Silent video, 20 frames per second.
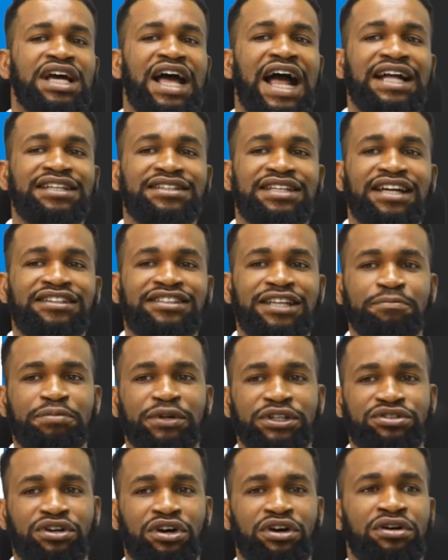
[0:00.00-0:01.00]
At that
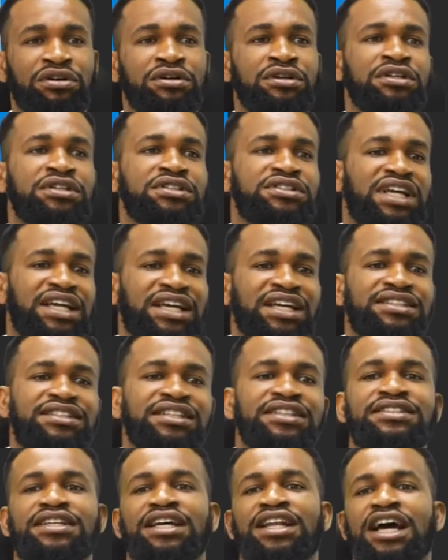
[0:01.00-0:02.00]
temperature,
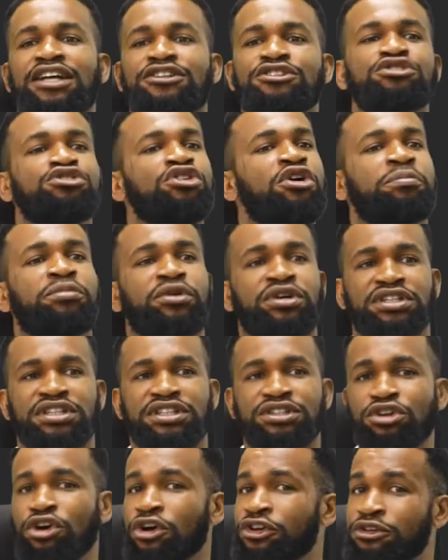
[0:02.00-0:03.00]
scientists say that
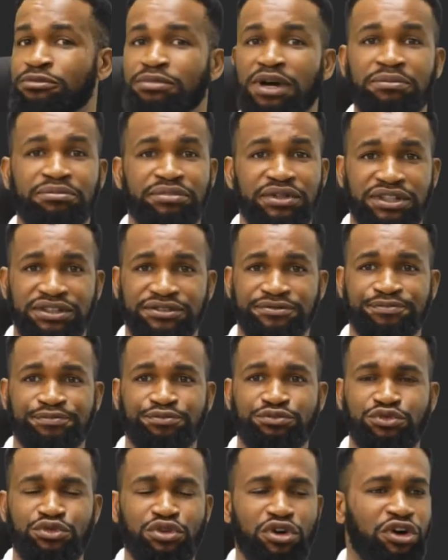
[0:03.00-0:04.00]
nobody, no human being,
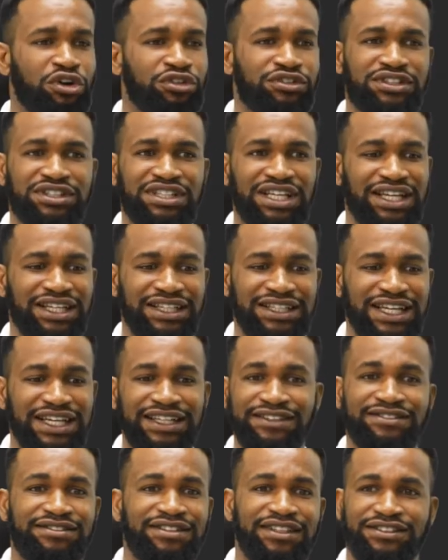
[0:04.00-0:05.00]
nothing
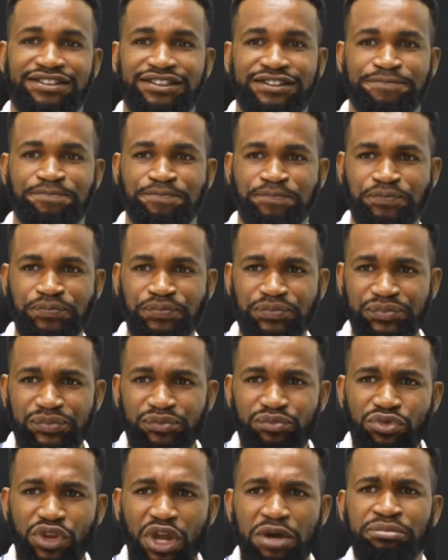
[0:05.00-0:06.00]
exists,
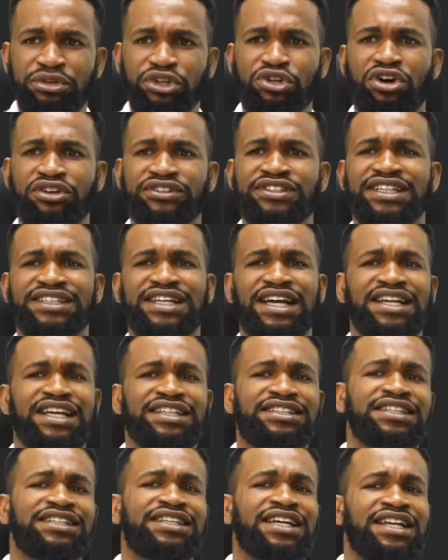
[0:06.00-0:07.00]
because the
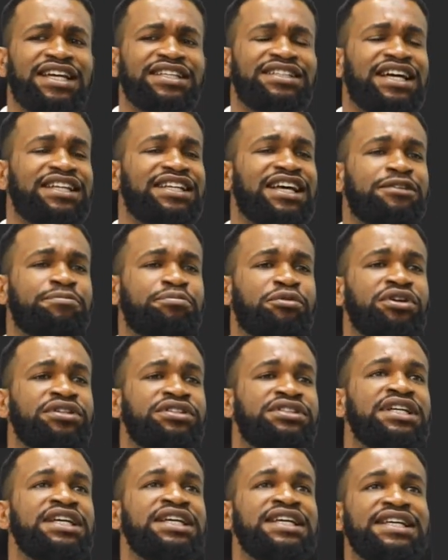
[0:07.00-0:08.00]
kinetic energy at that
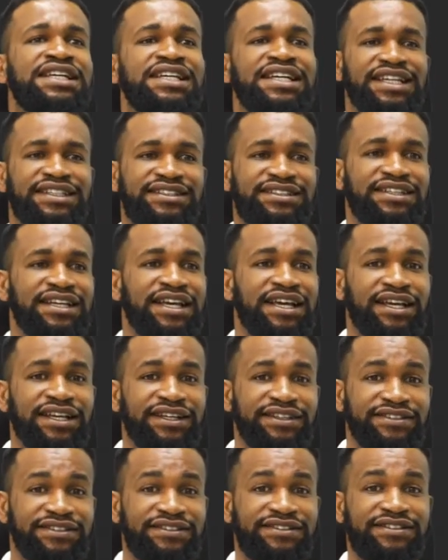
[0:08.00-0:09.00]
point is
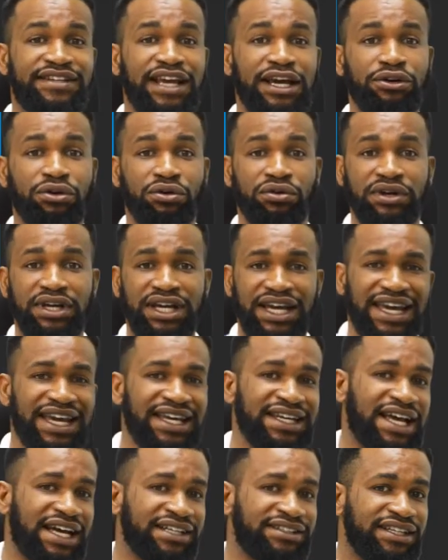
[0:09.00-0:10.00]
zero.
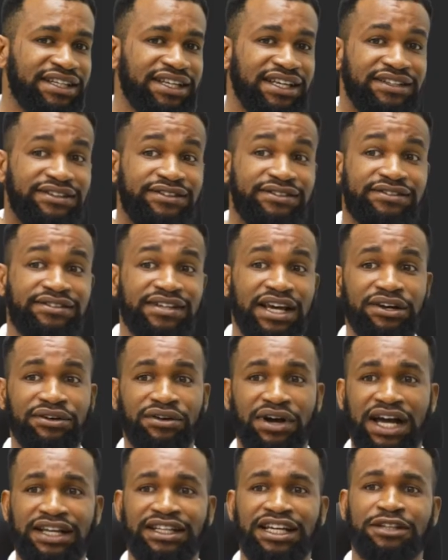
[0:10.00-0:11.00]
Energy is
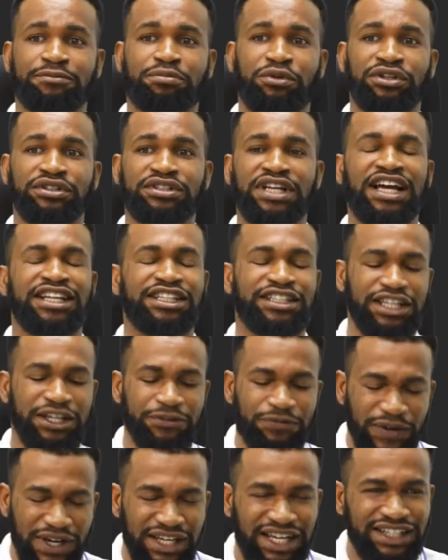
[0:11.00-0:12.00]
zero at that point. And
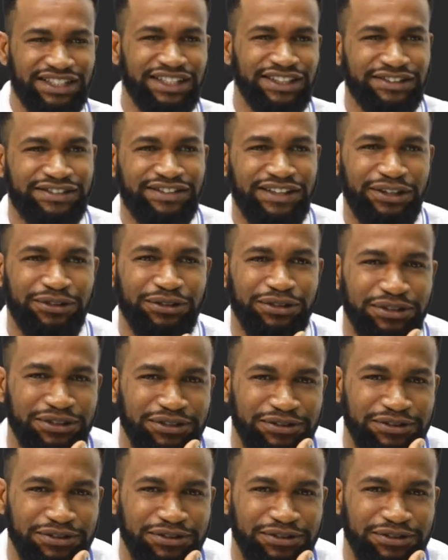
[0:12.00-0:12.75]
if energy is zero,